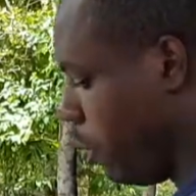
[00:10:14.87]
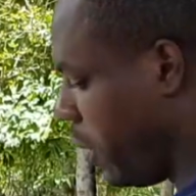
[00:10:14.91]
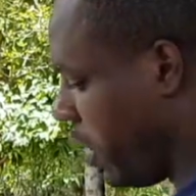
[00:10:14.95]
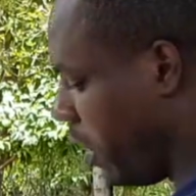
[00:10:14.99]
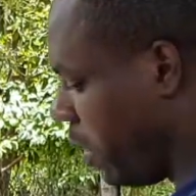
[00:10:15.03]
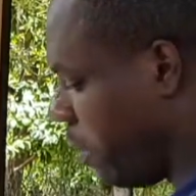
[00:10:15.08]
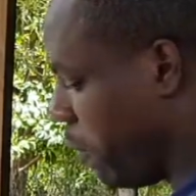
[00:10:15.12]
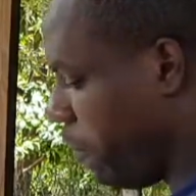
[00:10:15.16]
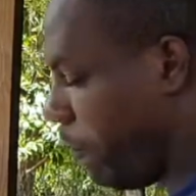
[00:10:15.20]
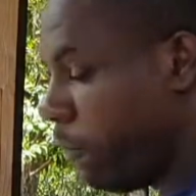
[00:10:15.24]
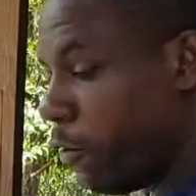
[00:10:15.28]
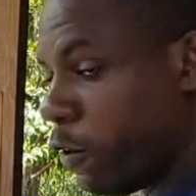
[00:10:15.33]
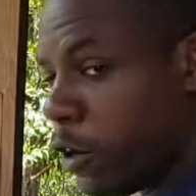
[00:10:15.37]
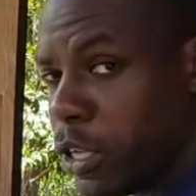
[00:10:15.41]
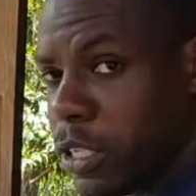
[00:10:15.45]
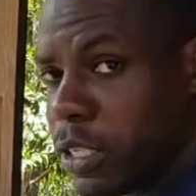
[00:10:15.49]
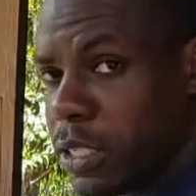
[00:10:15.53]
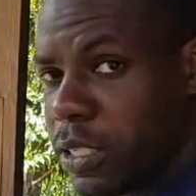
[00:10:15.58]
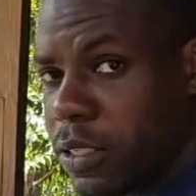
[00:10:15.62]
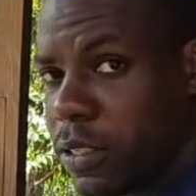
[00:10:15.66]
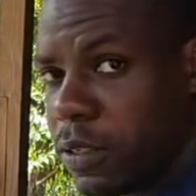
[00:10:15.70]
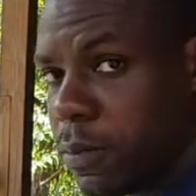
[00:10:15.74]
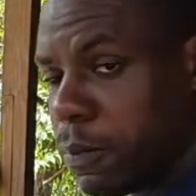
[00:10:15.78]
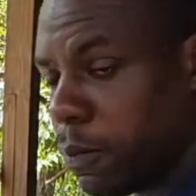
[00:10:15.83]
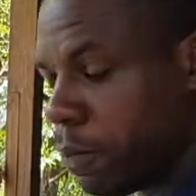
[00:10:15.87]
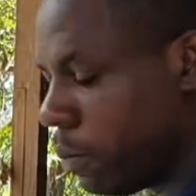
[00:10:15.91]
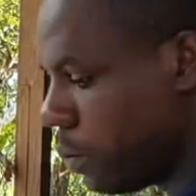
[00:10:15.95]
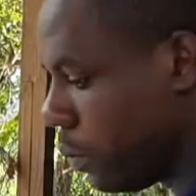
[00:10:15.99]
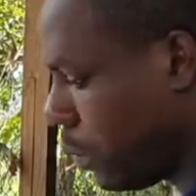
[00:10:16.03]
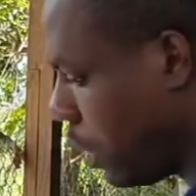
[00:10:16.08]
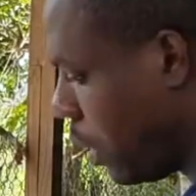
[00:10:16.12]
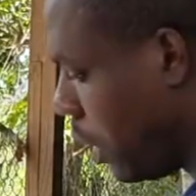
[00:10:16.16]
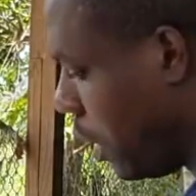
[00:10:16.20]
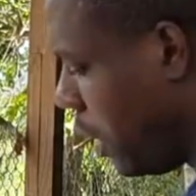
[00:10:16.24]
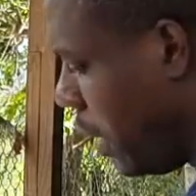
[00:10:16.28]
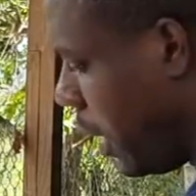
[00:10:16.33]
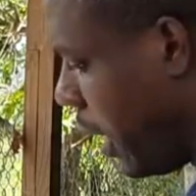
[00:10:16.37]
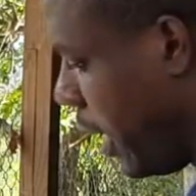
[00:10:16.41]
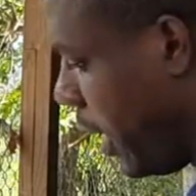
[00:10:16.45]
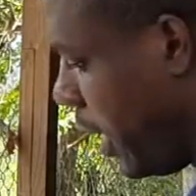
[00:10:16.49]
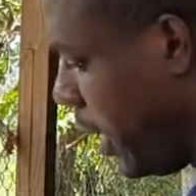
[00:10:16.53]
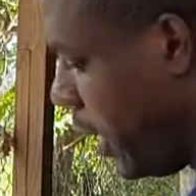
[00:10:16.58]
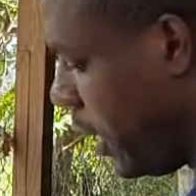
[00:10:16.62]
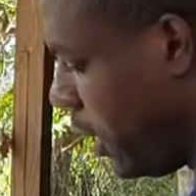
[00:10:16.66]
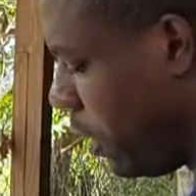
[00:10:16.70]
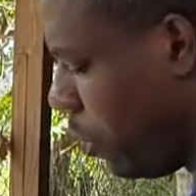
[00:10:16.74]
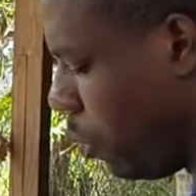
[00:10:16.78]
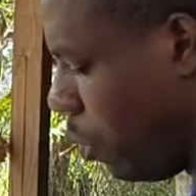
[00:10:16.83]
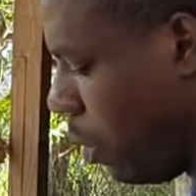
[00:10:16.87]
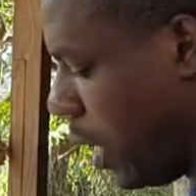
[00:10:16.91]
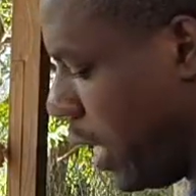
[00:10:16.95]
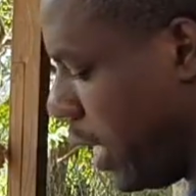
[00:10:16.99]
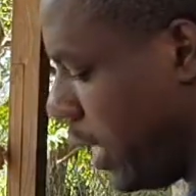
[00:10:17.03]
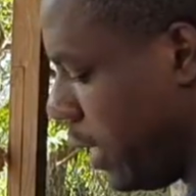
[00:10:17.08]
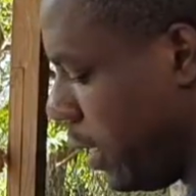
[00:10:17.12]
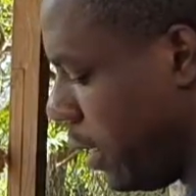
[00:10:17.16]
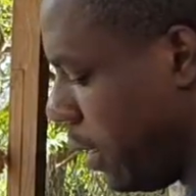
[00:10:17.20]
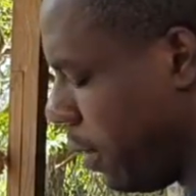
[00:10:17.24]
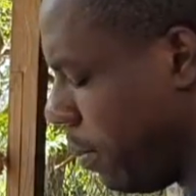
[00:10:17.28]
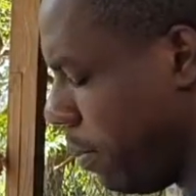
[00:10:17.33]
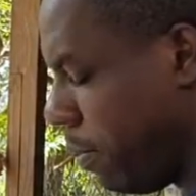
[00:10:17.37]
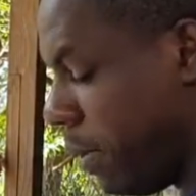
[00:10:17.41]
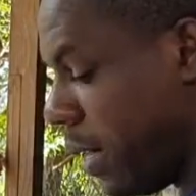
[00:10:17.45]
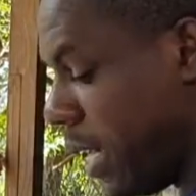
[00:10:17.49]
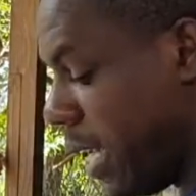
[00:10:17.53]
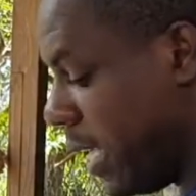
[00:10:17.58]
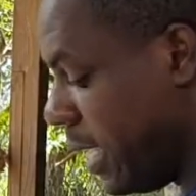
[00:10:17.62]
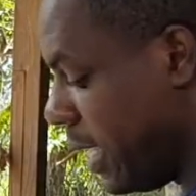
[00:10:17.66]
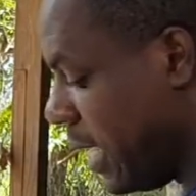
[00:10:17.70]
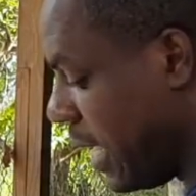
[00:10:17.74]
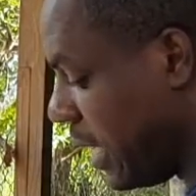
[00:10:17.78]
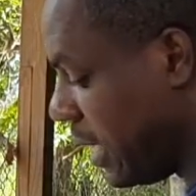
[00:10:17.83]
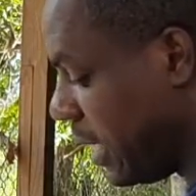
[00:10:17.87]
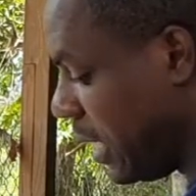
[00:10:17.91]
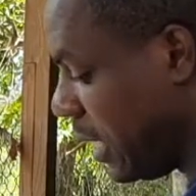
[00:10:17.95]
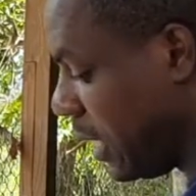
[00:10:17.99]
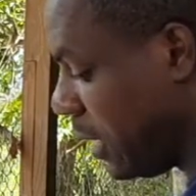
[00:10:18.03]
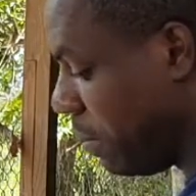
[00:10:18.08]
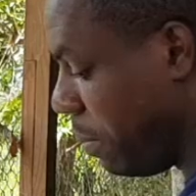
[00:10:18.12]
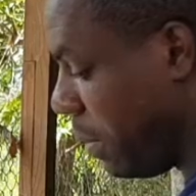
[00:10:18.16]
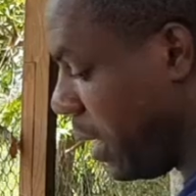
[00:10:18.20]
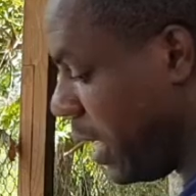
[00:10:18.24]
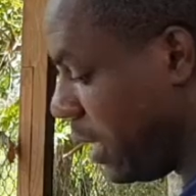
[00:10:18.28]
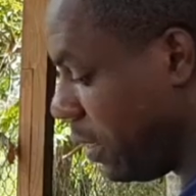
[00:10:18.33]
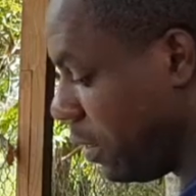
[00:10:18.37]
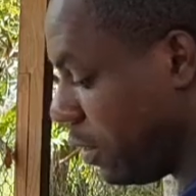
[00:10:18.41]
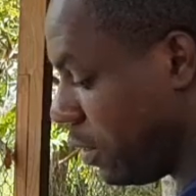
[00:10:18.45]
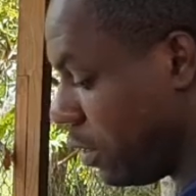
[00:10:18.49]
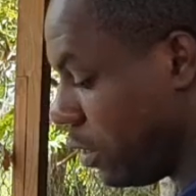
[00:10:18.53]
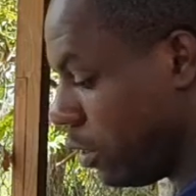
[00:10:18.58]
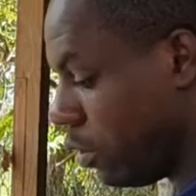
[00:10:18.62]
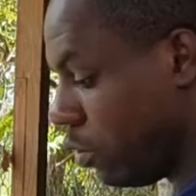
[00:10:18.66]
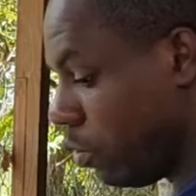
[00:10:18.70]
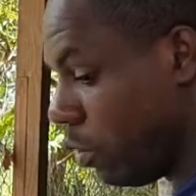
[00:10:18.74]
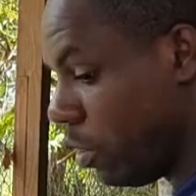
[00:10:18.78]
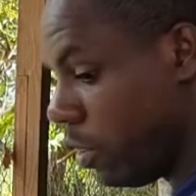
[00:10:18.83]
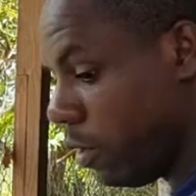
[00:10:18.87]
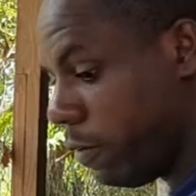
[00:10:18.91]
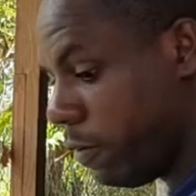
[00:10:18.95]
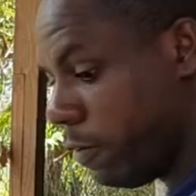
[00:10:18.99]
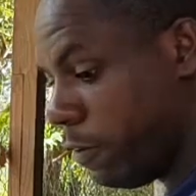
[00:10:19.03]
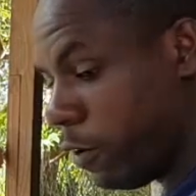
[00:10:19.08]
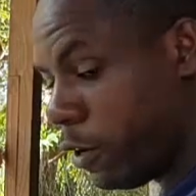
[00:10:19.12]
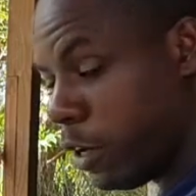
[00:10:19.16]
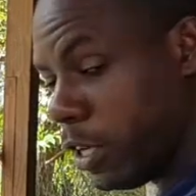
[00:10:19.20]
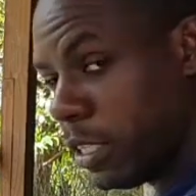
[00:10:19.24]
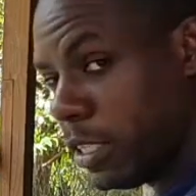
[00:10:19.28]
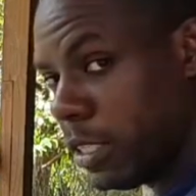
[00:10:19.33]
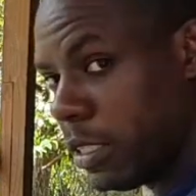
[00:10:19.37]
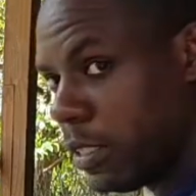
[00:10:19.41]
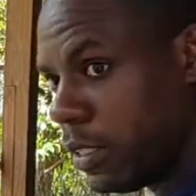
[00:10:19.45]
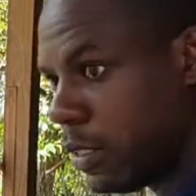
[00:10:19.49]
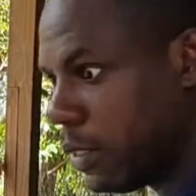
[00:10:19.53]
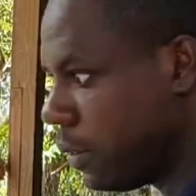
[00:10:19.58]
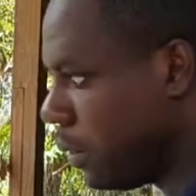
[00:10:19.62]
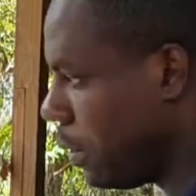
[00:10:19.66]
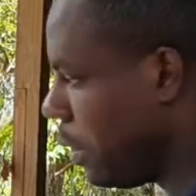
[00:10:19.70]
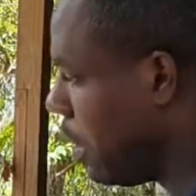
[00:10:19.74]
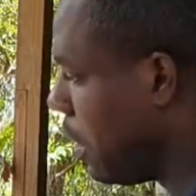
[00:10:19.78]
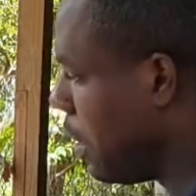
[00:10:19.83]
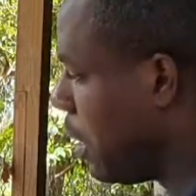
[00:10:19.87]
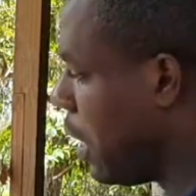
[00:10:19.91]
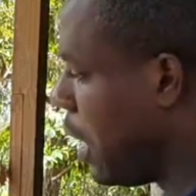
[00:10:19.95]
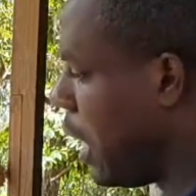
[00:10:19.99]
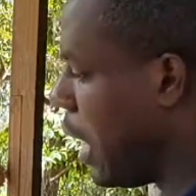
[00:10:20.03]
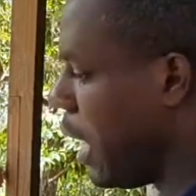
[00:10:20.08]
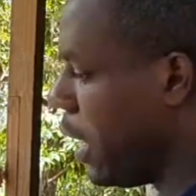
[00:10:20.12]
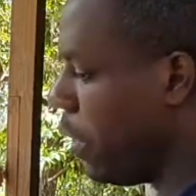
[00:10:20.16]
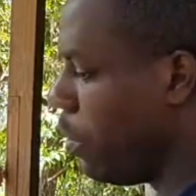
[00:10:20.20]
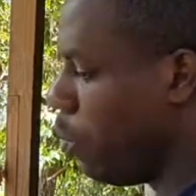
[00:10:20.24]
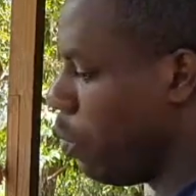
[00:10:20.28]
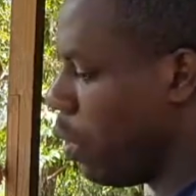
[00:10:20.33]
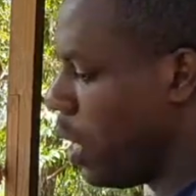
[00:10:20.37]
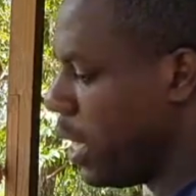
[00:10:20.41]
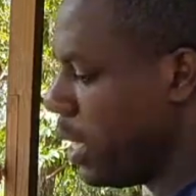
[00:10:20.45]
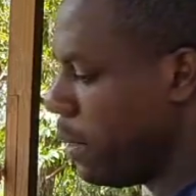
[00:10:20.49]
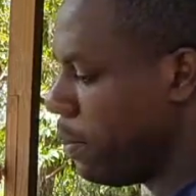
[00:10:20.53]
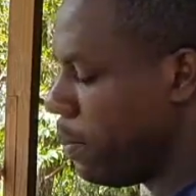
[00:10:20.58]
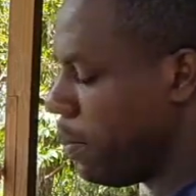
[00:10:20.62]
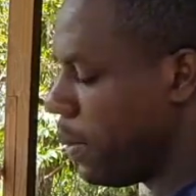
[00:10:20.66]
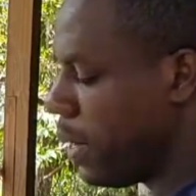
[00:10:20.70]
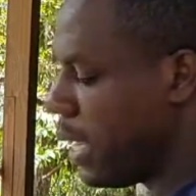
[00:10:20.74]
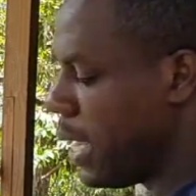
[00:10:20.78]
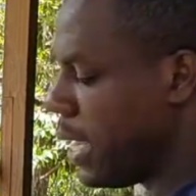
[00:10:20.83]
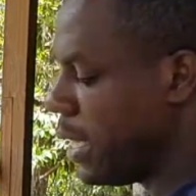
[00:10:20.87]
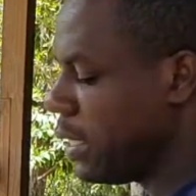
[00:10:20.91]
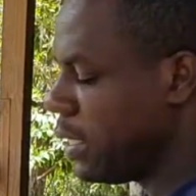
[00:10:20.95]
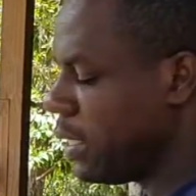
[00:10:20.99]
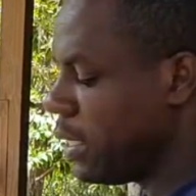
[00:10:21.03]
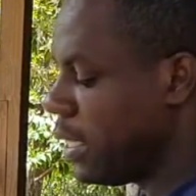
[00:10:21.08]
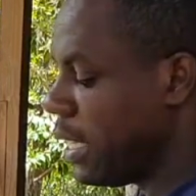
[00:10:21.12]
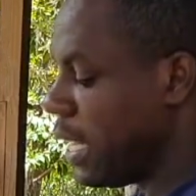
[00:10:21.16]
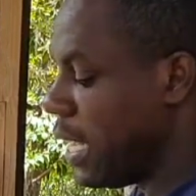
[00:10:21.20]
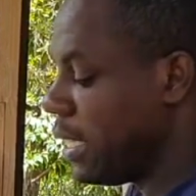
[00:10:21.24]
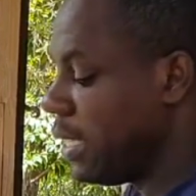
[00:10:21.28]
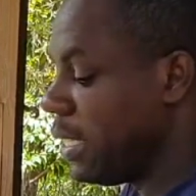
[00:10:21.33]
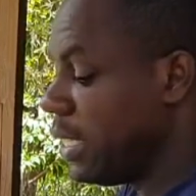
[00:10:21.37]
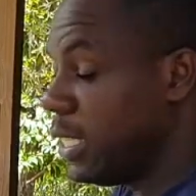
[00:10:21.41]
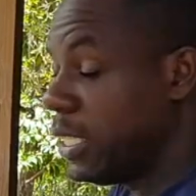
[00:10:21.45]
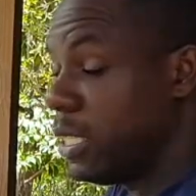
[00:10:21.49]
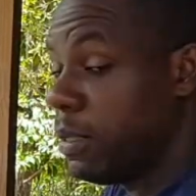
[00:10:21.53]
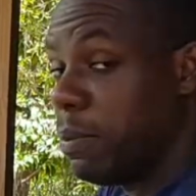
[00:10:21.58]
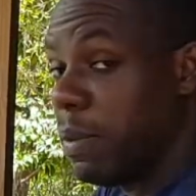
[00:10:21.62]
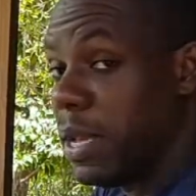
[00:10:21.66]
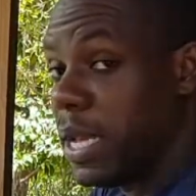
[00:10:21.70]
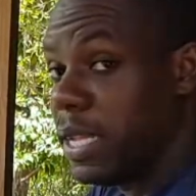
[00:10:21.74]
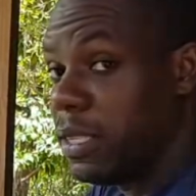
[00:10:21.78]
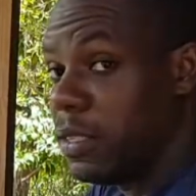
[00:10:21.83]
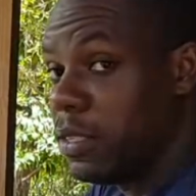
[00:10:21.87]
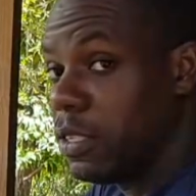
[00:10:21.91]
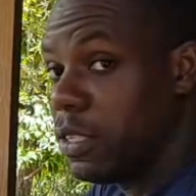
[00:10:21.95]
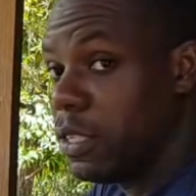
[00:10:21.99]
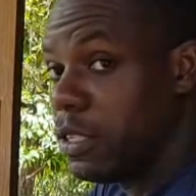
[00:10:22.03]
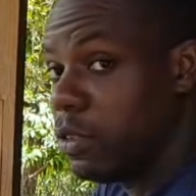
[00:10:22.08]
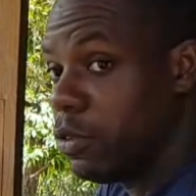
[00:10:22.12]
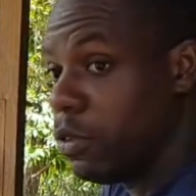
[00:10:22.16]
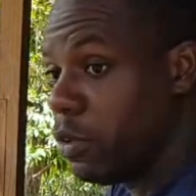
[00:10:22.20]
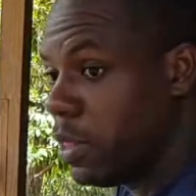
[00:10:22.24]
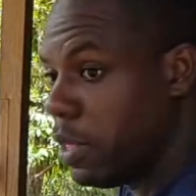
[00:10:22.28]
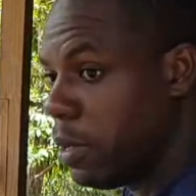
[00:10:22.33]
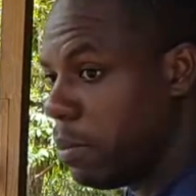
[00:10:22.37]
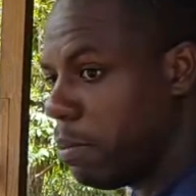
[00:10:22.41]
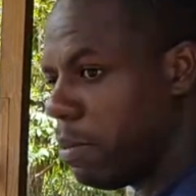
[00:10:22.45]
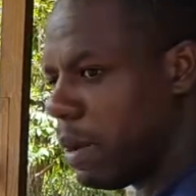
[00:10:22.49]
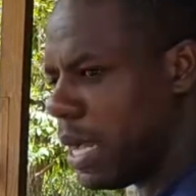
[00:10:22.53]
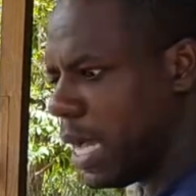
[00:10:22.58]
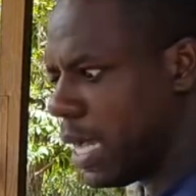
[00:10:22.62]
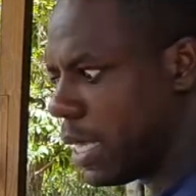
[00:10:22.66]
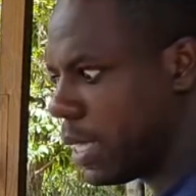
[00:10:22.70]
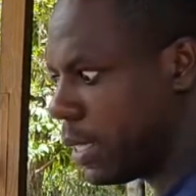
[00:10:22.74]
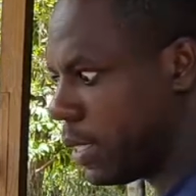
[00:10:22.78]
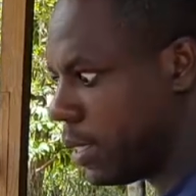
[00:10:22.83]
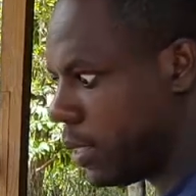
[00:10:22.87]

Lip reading: with the front, there is one part that is bent to the front and one part that is bent to the back.